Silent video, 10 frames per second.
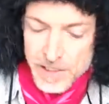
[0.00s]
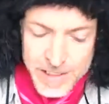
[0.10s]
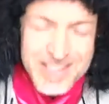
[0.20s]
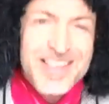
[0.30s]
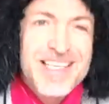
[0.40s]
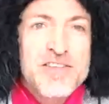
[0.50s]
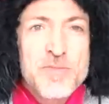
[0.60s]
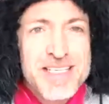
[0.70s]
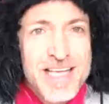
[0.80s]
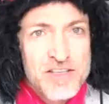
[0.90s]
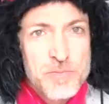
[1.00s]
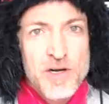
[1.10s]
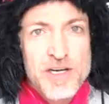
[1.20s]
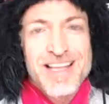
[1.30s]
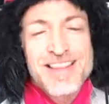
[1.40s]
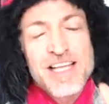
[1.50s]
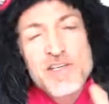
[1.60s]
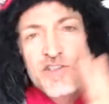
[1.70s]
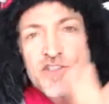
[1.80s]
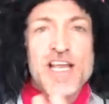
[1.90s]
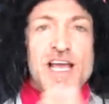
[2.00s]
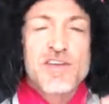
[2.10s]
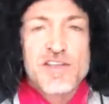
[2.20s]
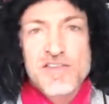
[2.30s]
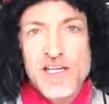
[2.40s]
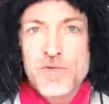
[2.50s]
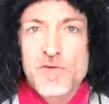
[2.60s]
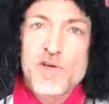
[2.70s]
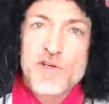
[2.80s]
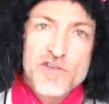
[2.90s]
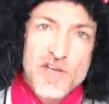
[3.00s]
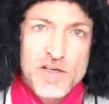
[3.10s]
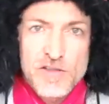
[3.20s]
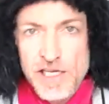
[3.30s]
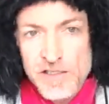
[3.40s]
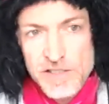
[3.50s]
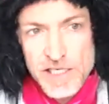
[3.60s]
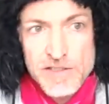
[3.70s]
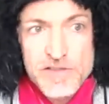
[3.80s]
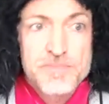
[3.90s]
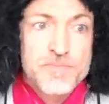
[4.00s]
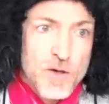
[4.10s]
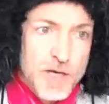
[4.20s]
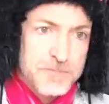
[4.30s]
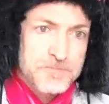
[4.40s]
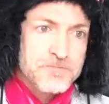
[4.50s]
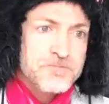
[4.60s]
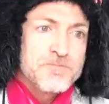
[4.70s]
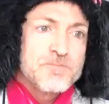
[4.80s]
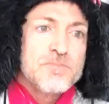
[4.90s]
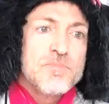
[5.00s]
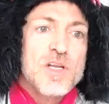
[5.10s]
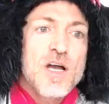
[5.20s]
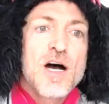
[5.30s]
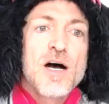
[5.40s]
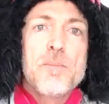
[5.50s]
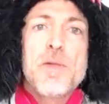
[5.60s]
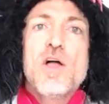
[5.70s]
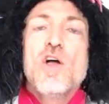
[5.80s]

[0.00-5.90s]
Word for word: until it gets to be a dance party. And then you should have consent before you jangle dangle dance. Okay. Um,